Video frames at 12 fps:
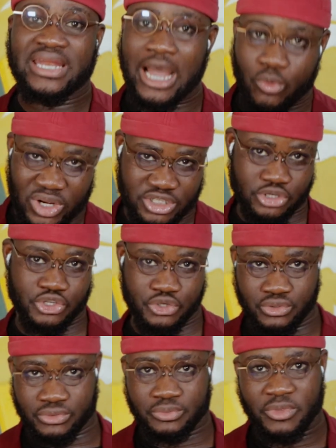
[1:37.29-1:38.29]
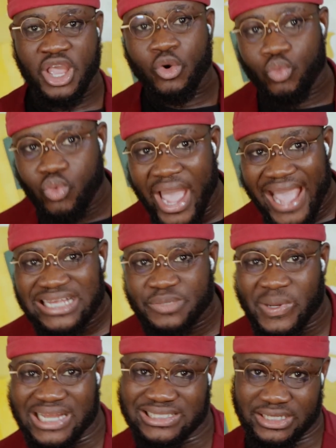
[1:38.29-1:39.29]
Now question 2, where
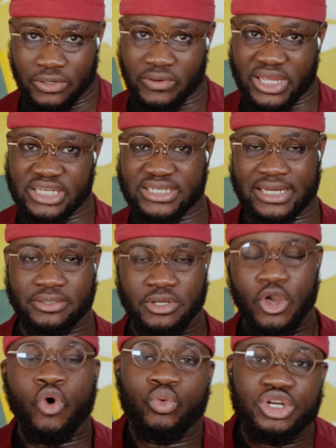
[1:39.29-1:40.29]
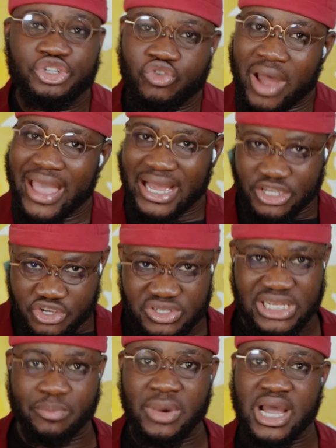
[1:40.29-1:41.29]
is Palestine located? We'll try and
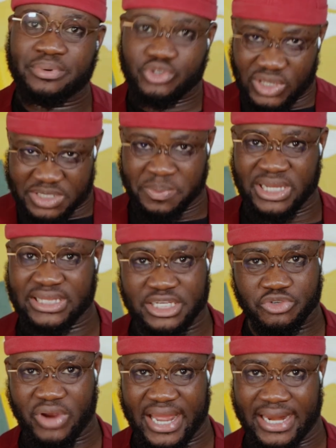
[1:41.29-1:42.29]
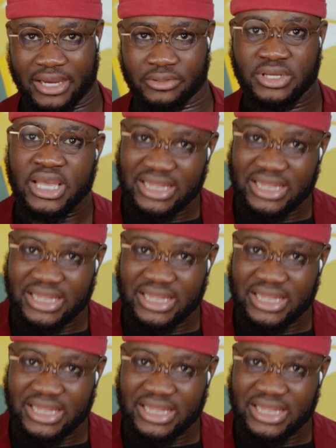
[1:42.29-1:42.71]
use a map to explain this right now.